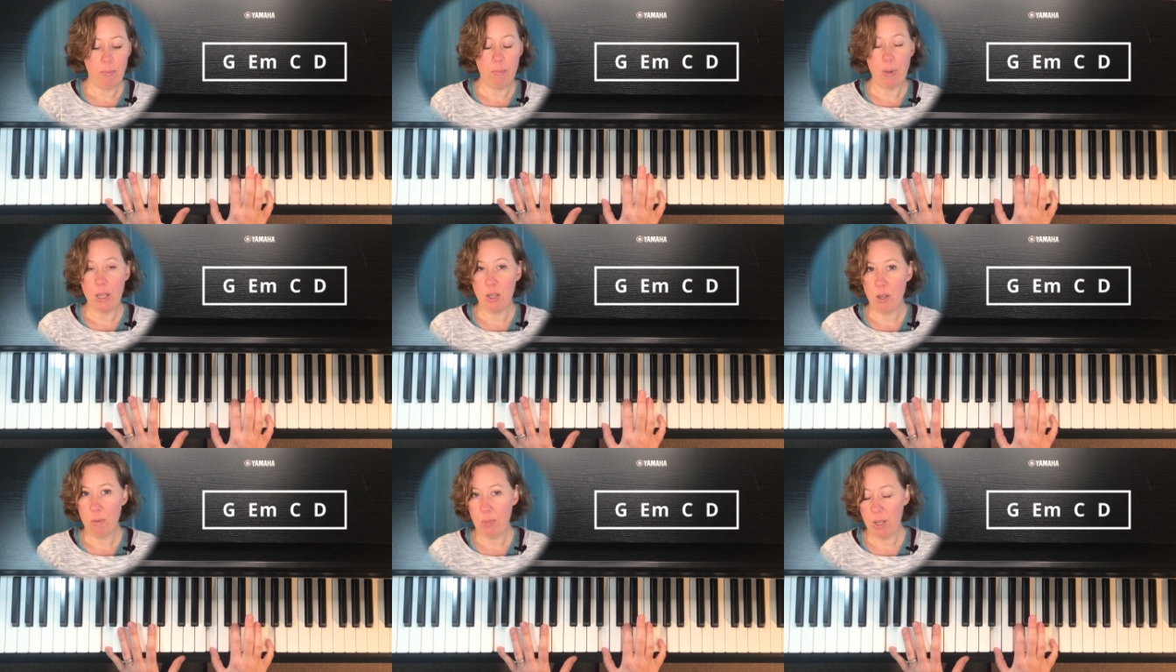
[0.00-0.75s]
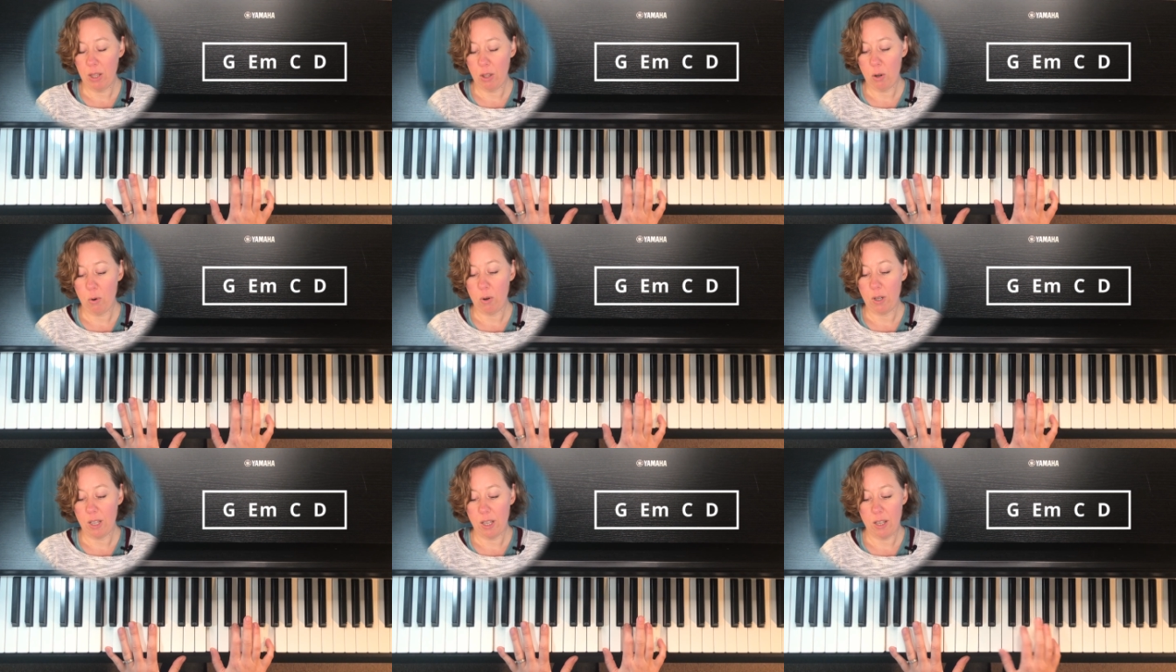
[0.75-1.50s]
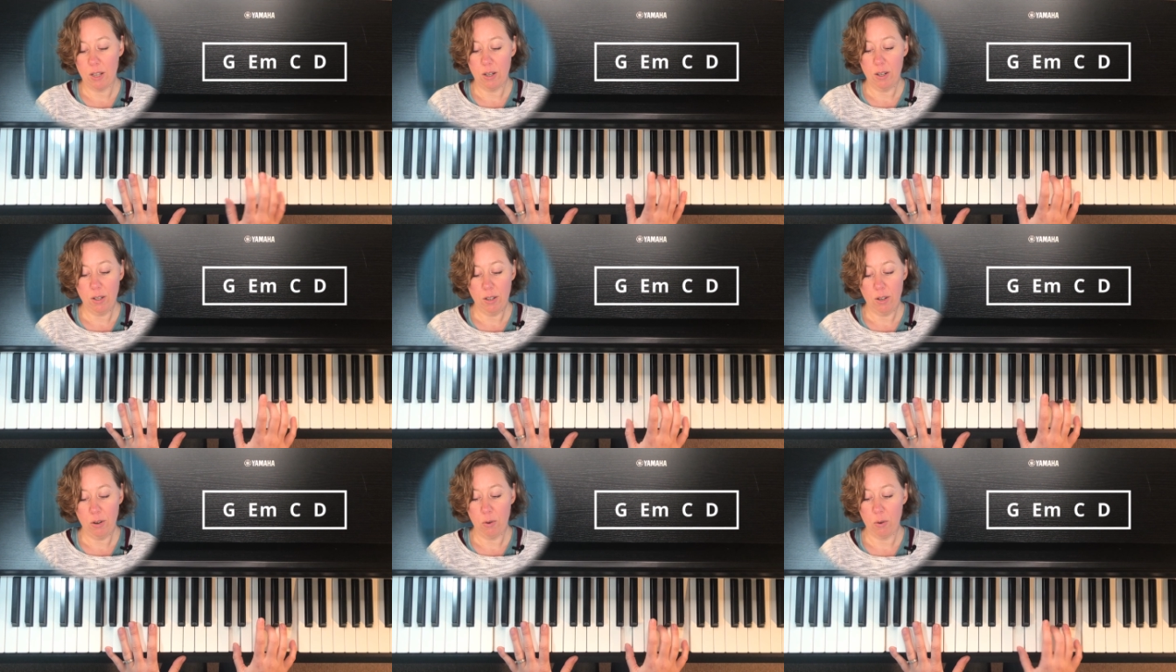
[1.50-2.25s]
but you can play the chord here,
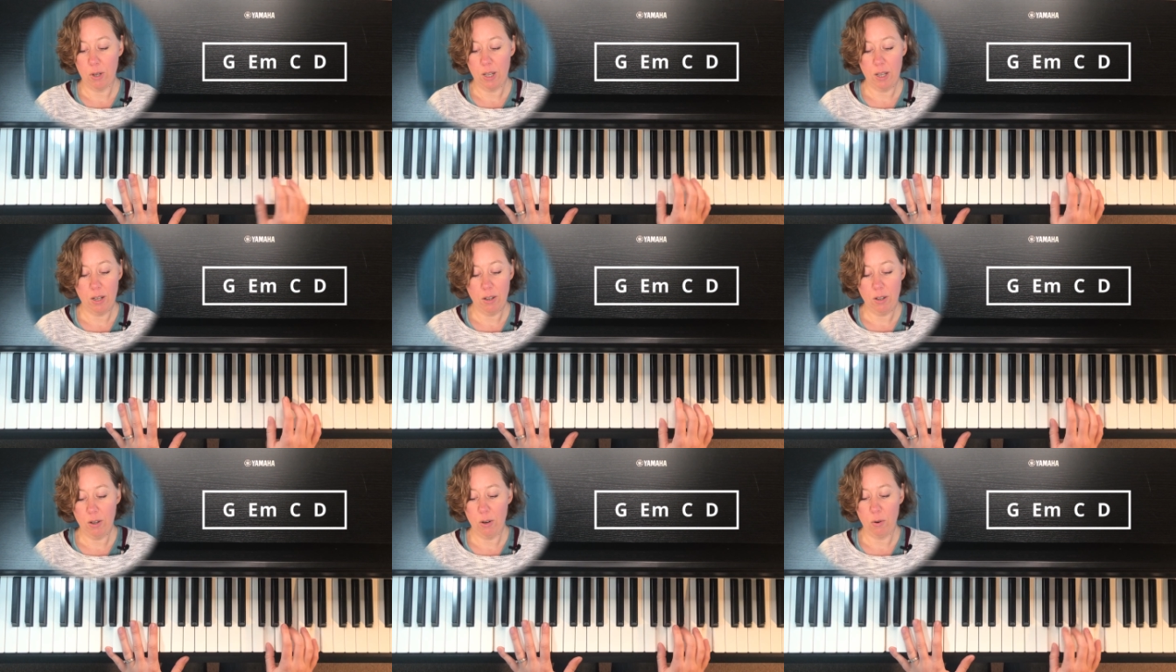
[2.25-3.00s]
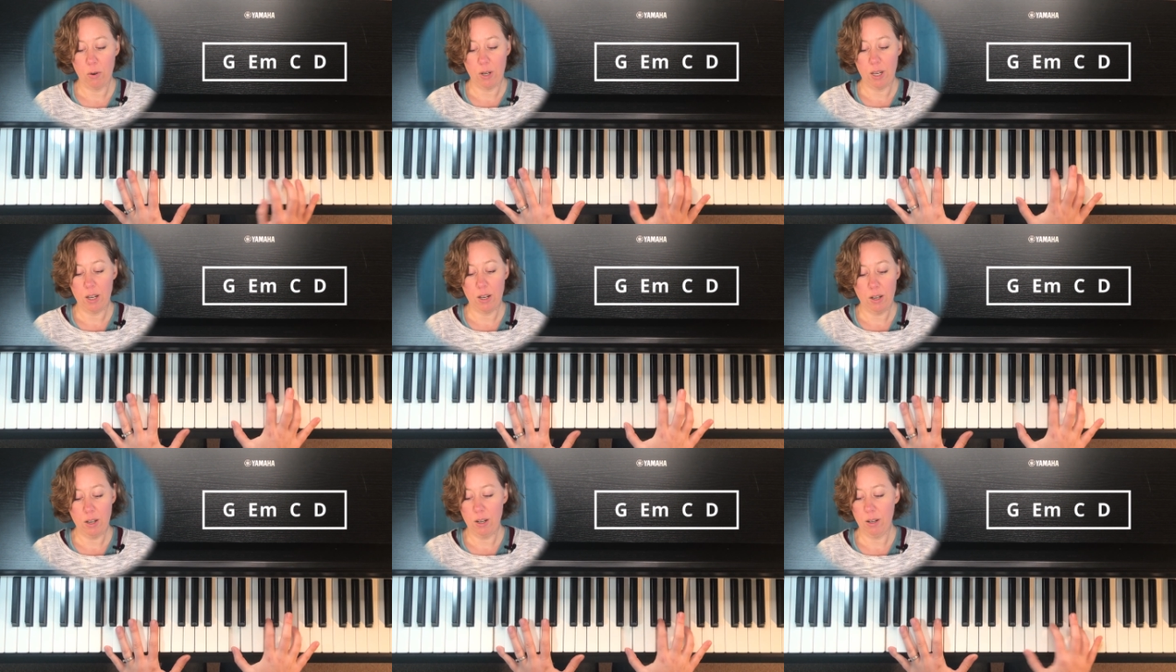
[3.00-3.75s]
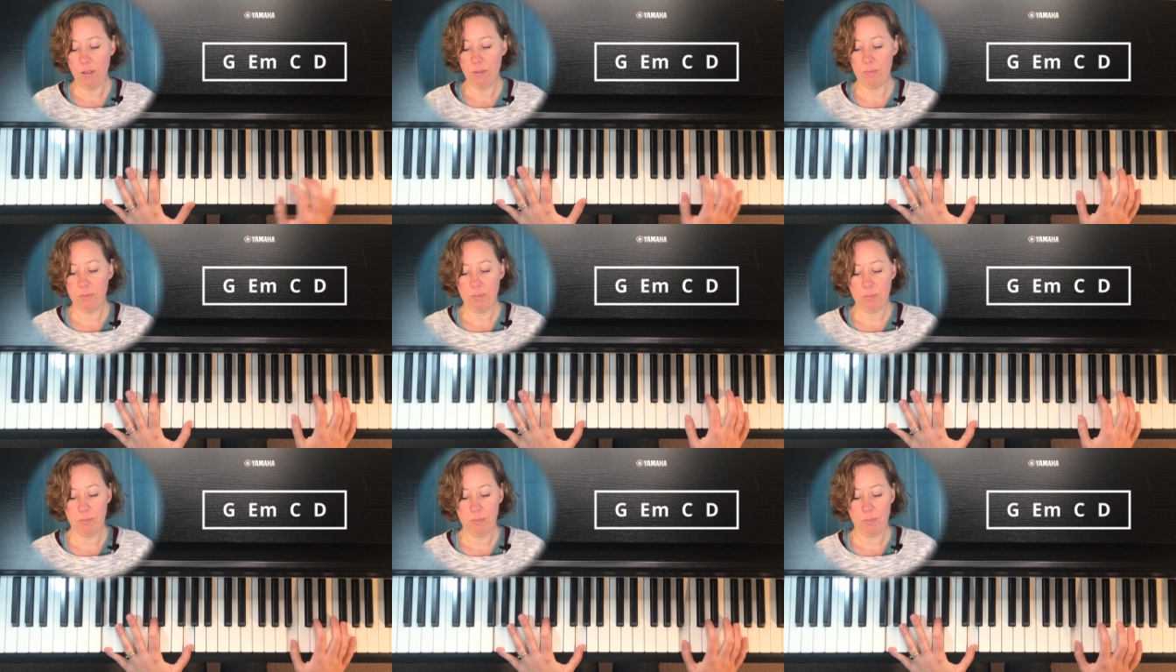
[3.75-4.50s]
or here, or here,
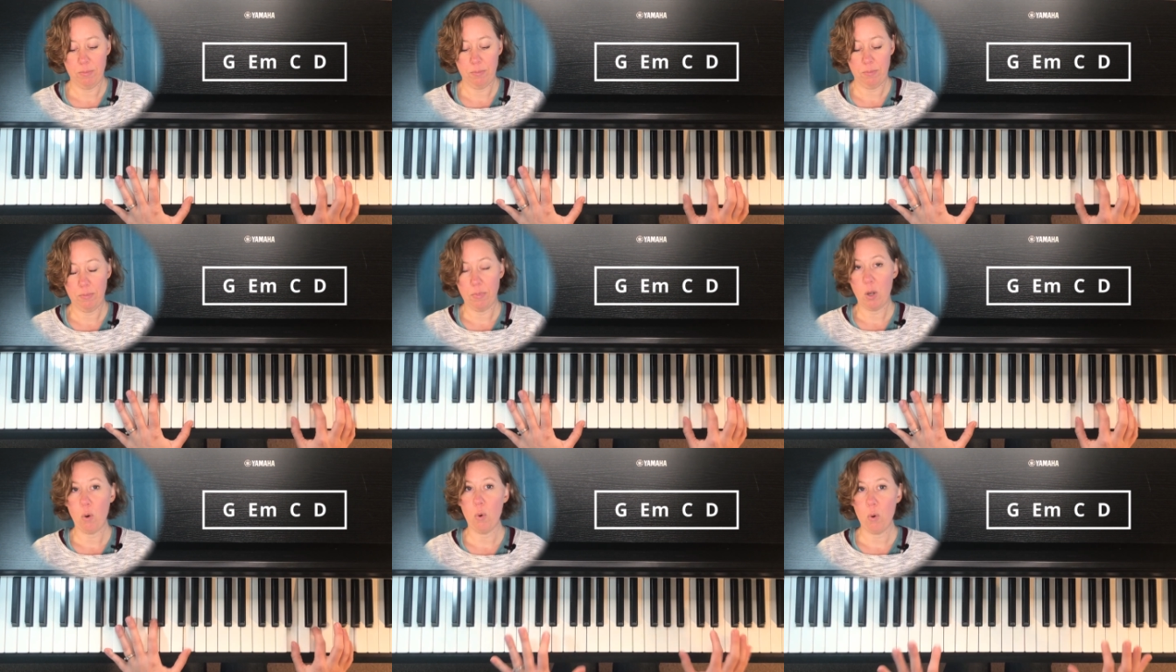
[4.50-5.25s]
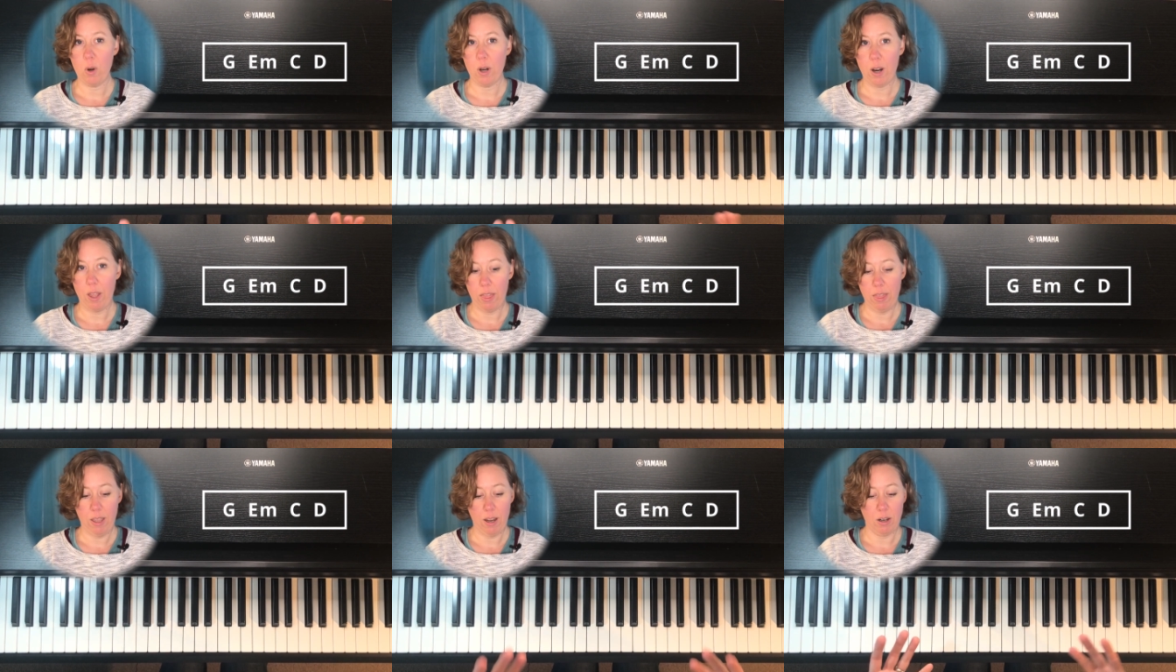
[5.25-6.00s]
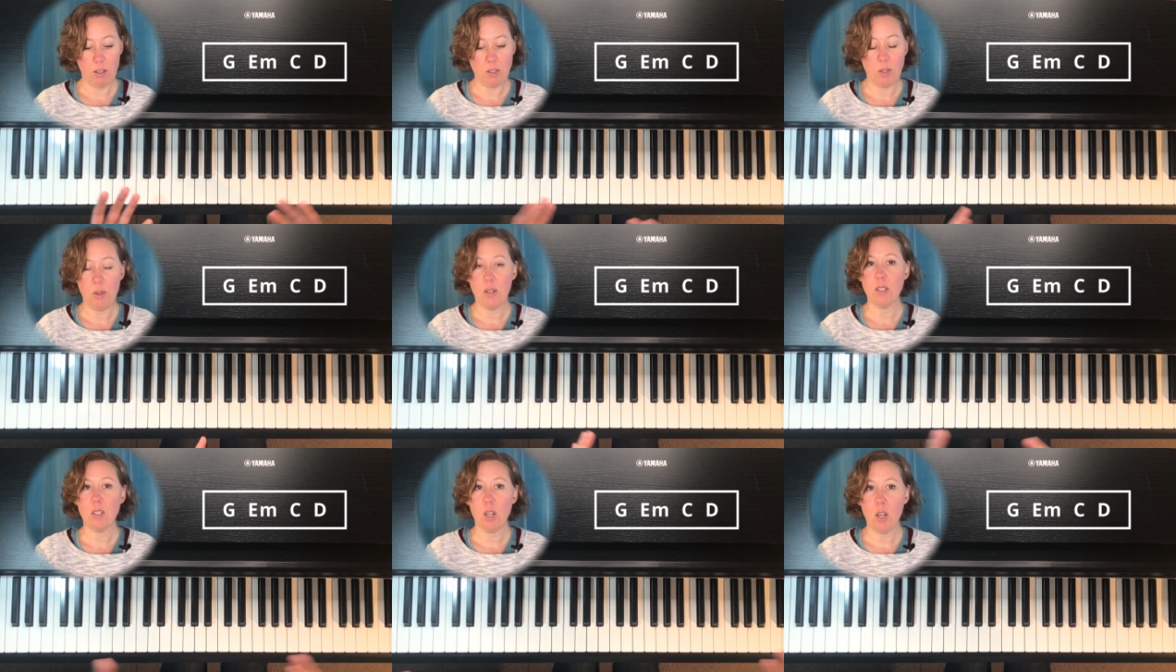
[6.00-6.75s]
or there. So
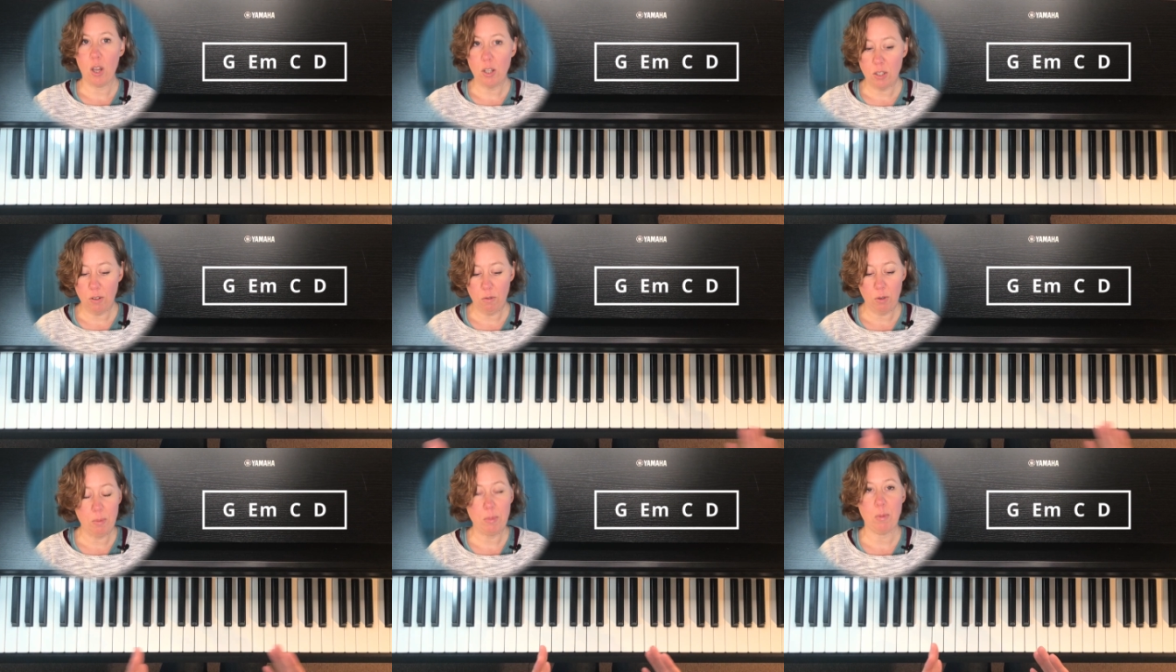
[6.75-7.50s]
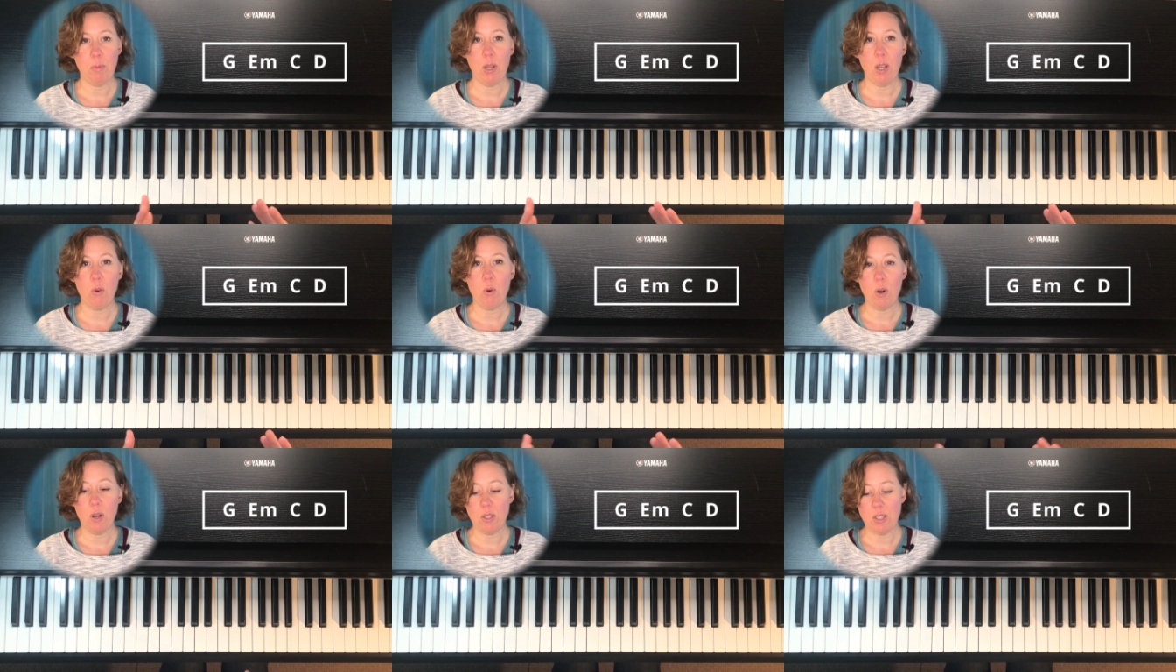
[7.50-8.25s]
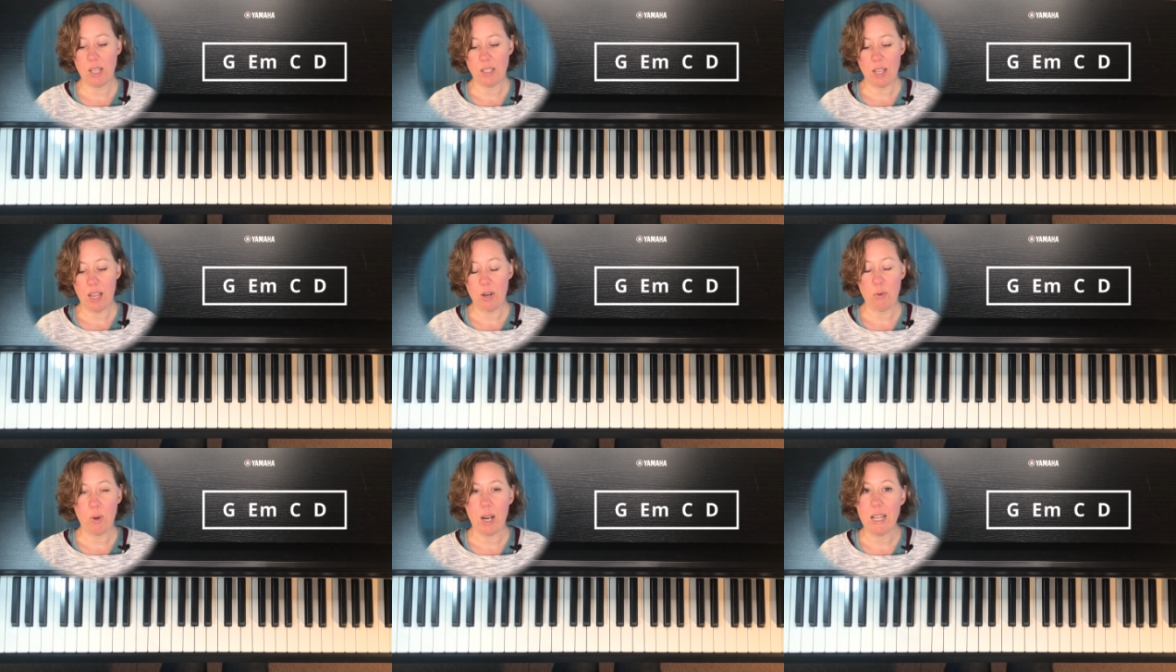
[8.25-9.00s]
there's lots of room to play chords. That's kind
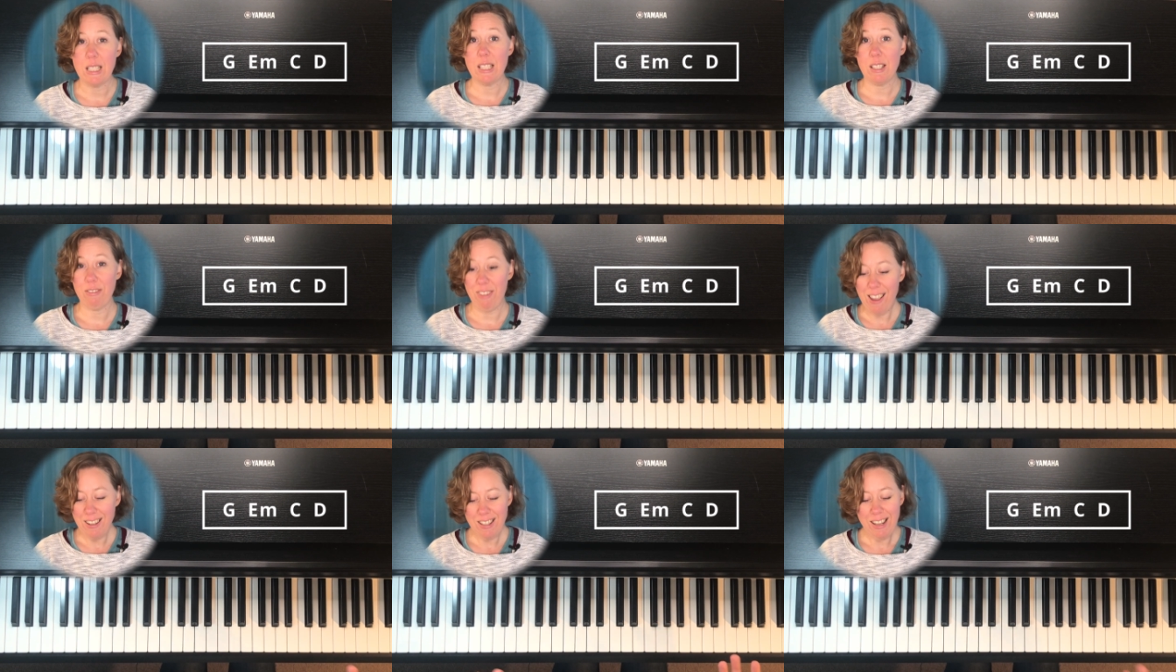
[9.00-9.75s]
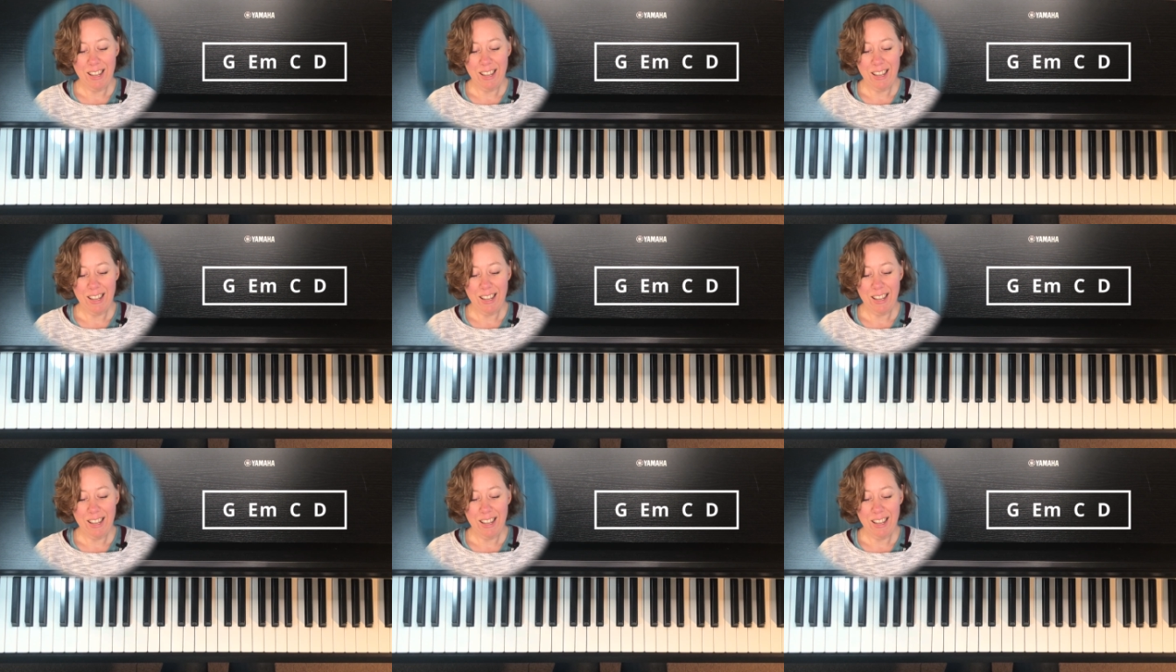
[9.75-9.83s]
of why it's fun,